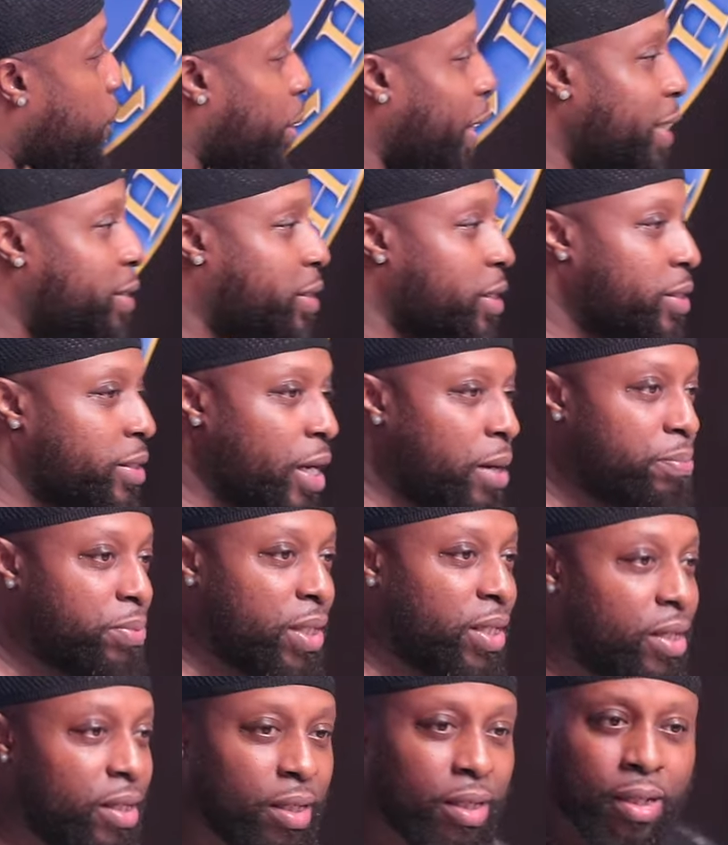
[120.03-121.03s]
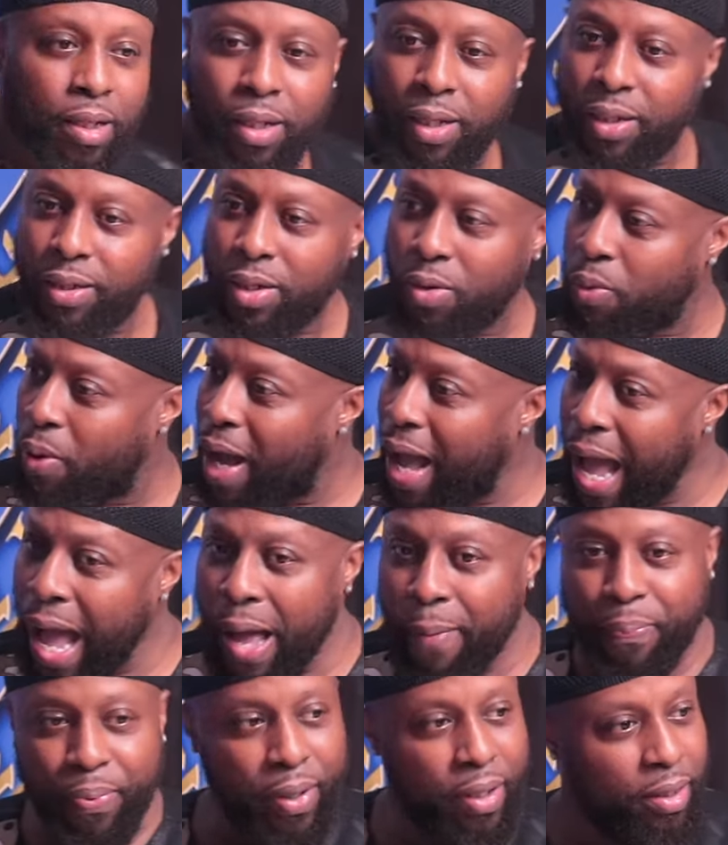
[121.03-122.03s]
place is empty. And what
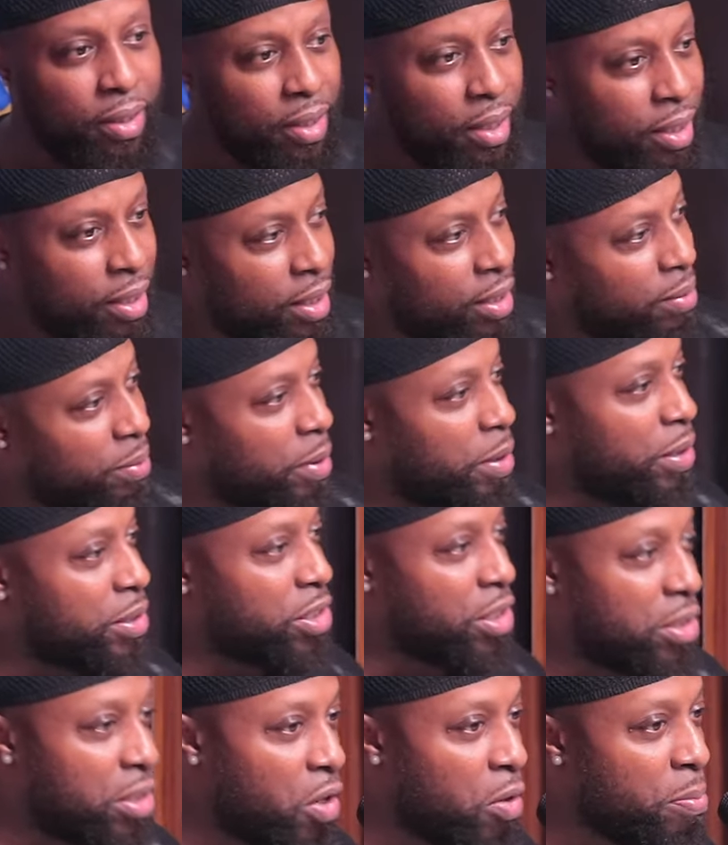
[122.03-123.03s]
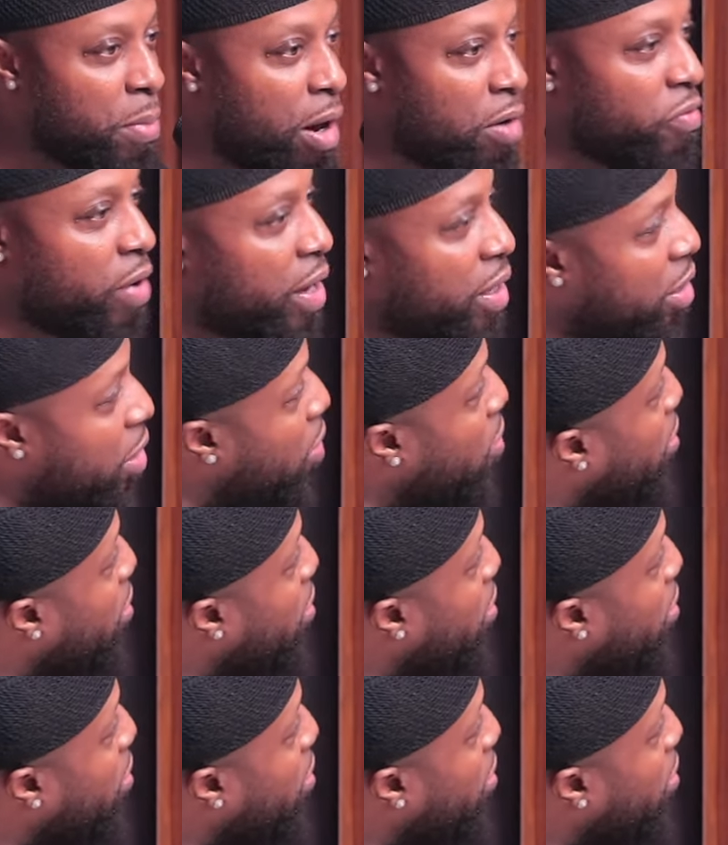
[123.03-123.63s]
happened? I, mean, I should turn my radio